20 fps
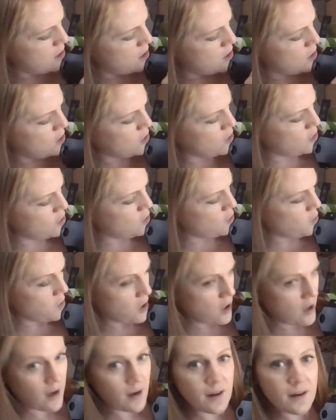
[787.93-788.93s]

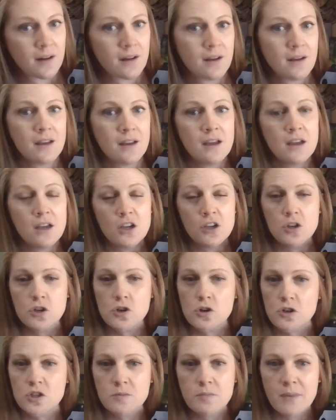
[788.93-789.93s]
your.
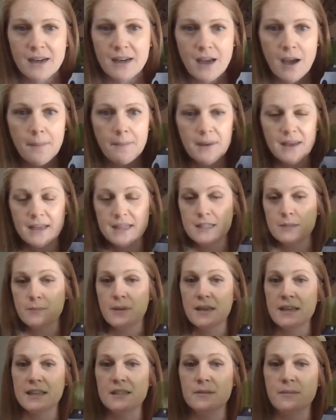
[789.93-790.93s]
Yours might not be as
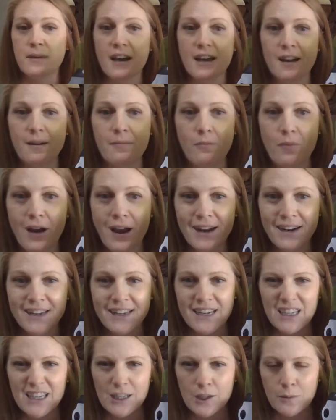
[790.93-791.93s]
big as mine. I'm writing it
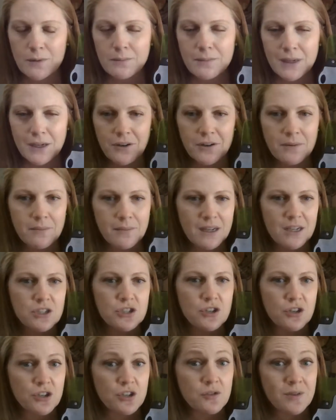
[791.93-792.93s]
a little bit bigger to make
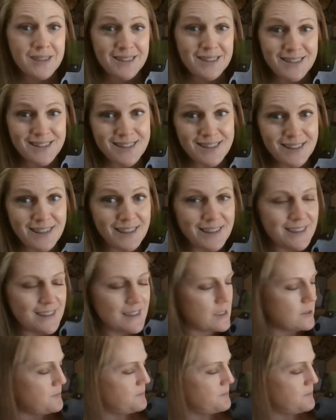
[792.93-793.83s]
sure you can see it.